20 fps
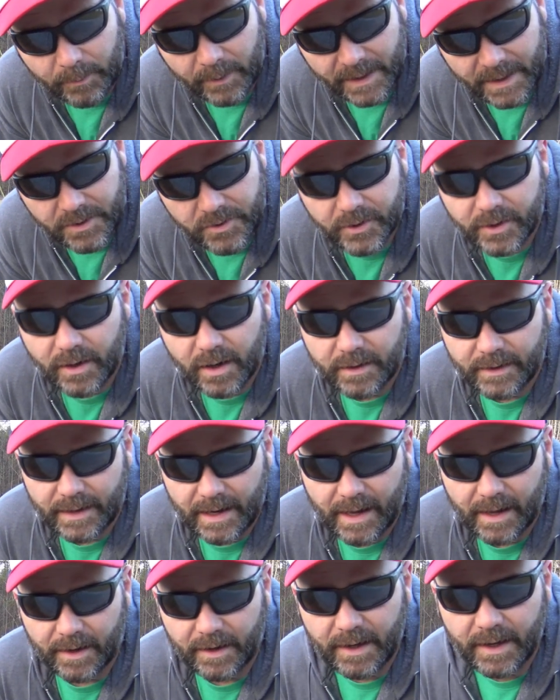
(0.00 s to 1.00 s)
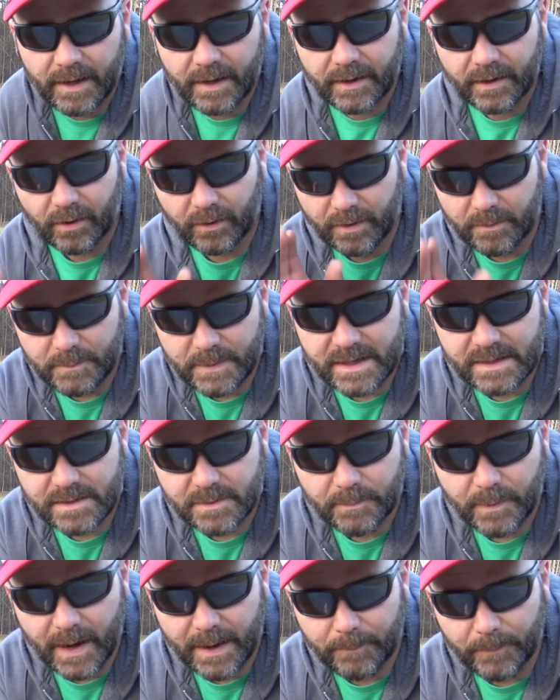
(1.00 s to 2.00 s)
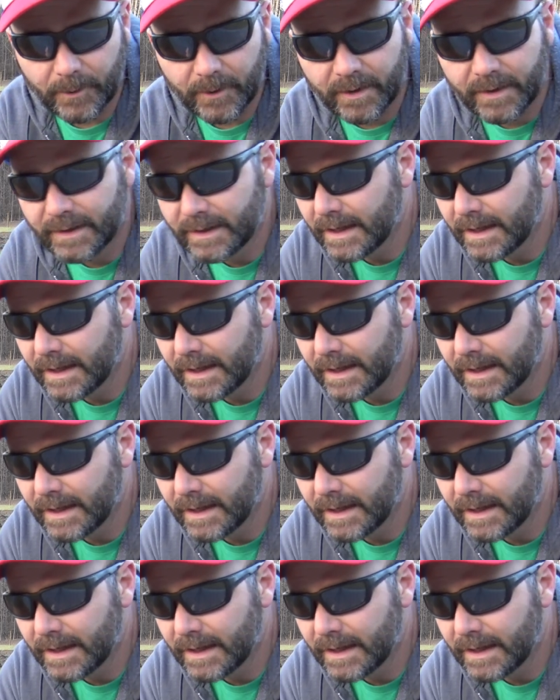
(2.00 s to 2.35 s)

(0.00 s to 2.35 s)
Plan your garden out on a piece of paper.